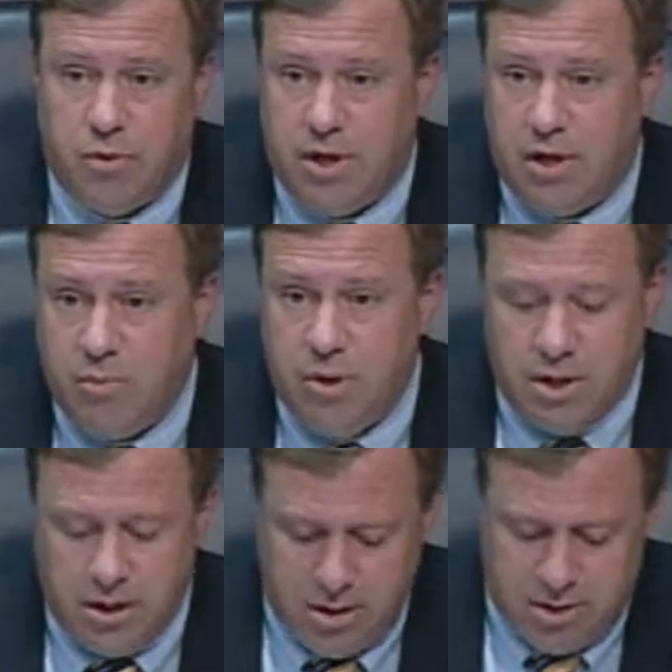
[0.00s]
or down to
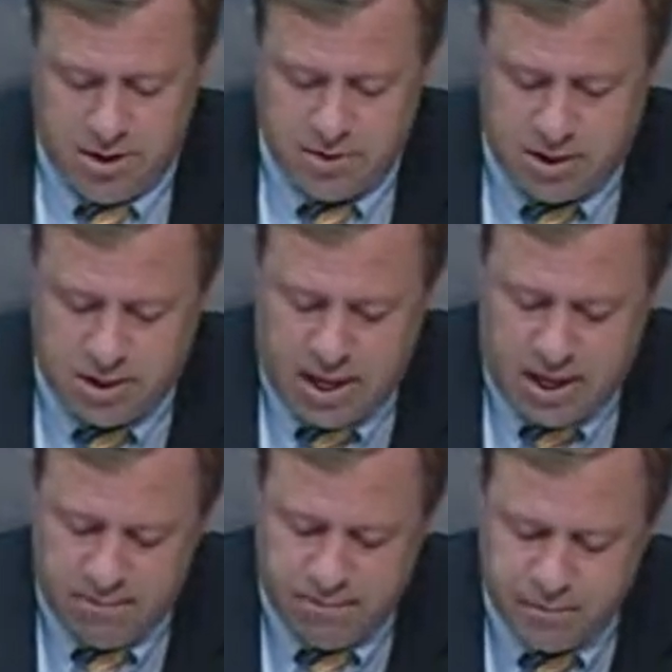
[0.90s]
Macon and things like
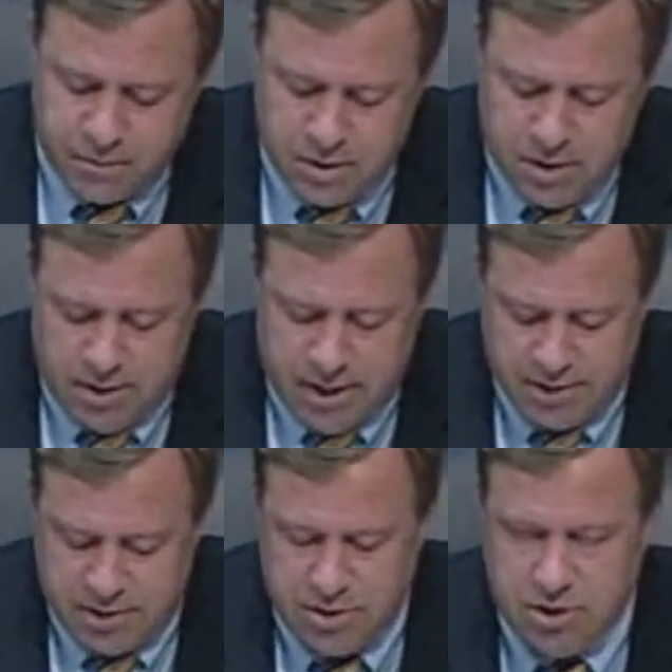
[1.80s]
that.
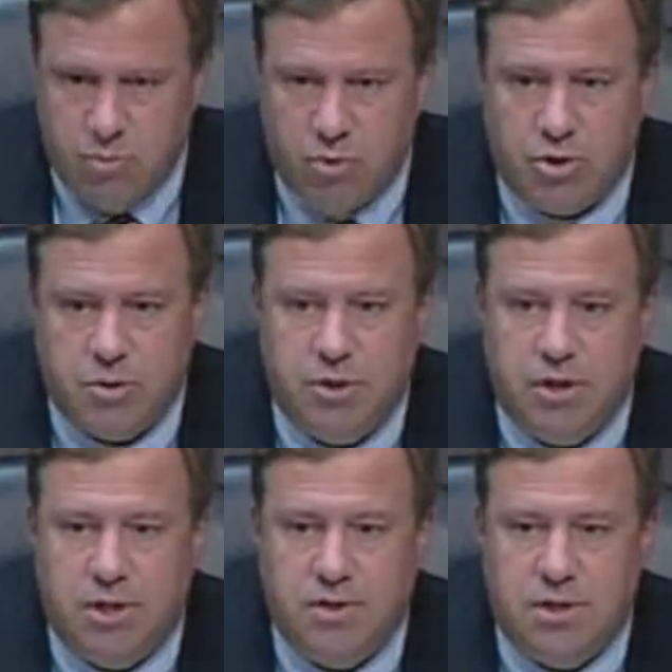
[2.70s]
That system works
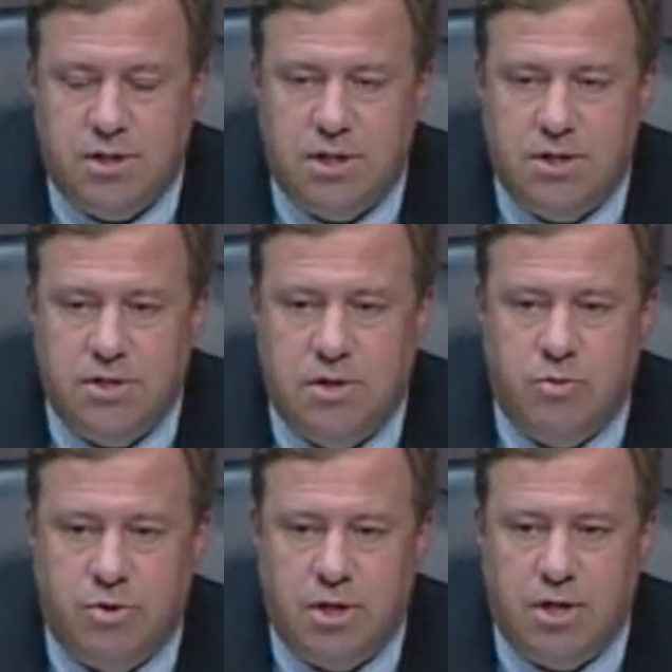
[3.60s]
because it does
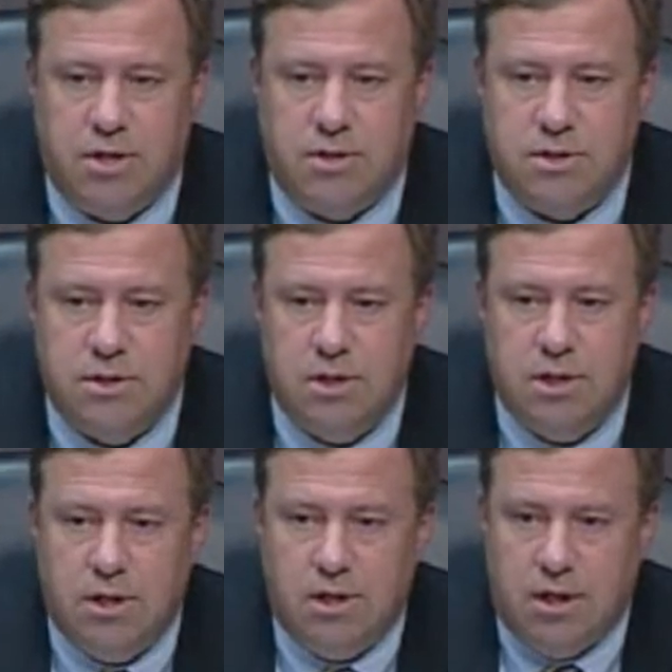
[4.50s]
similar things.
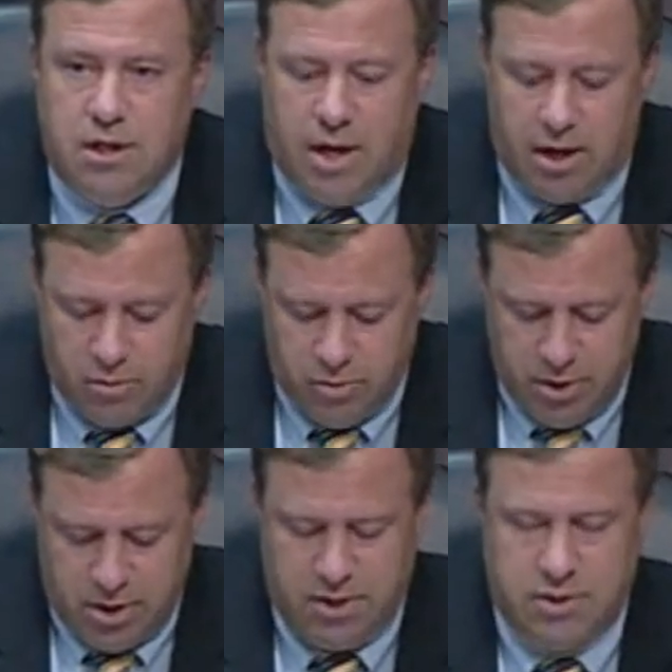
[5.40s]
It not
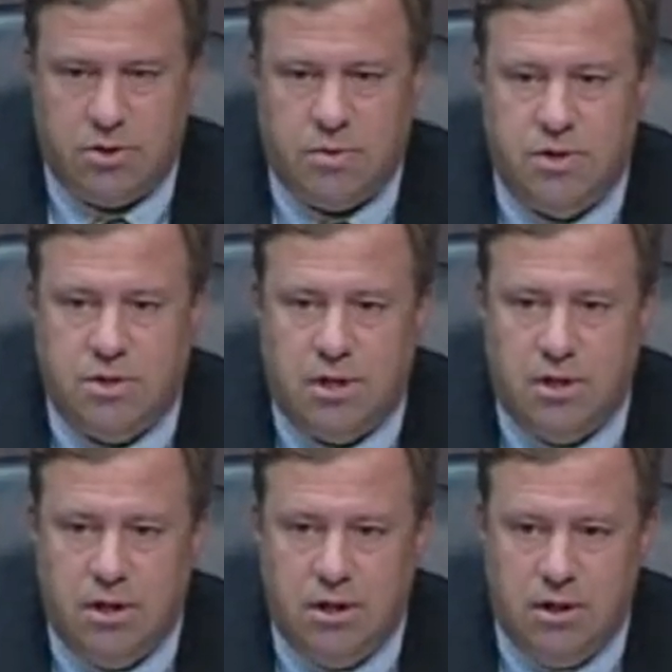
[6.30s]
only concentrates
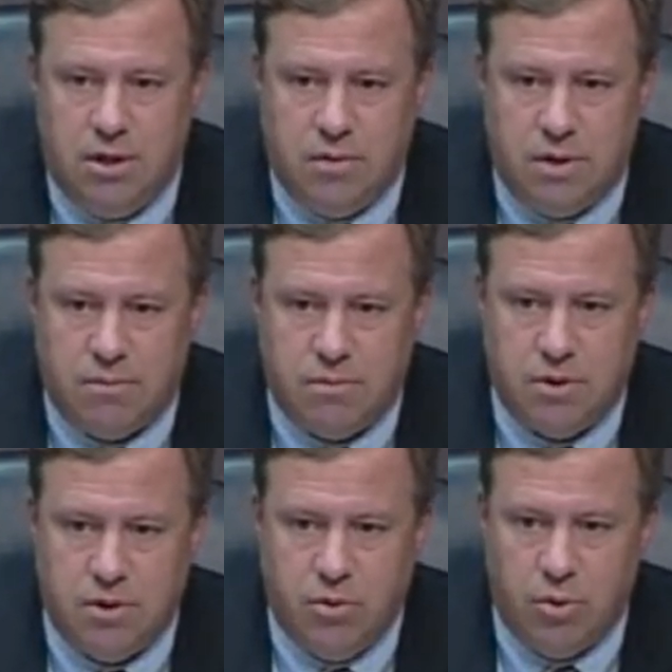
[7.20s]
on the, you know, the,
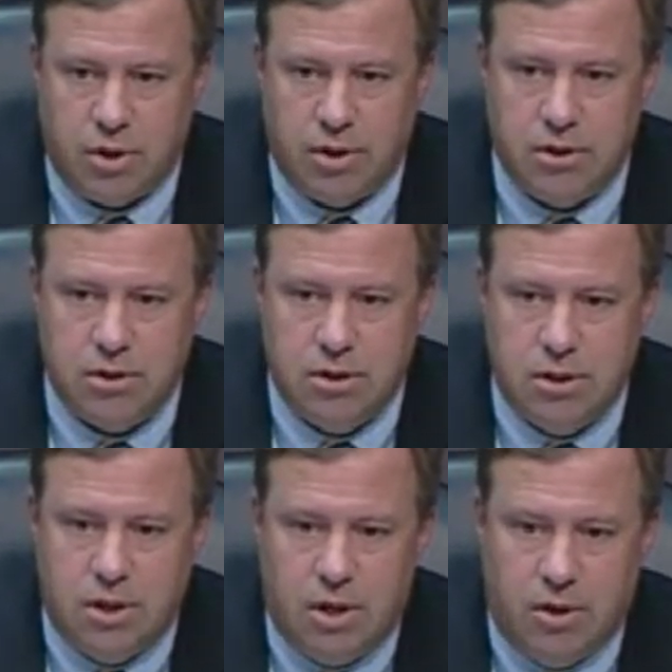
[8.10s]
the Newark
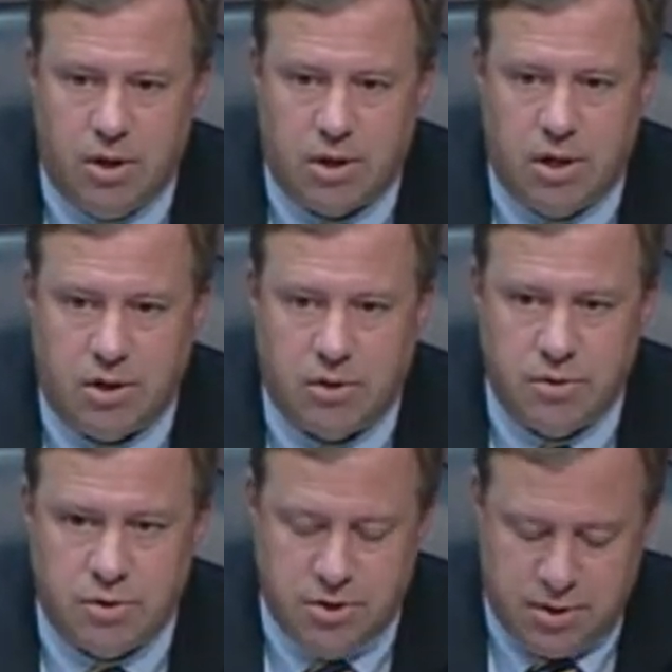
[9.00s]
area getting
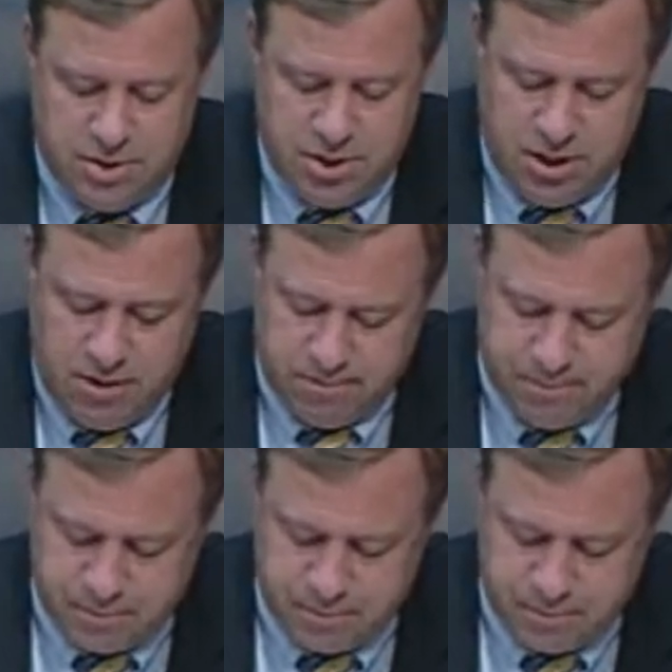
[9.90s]
close to the city,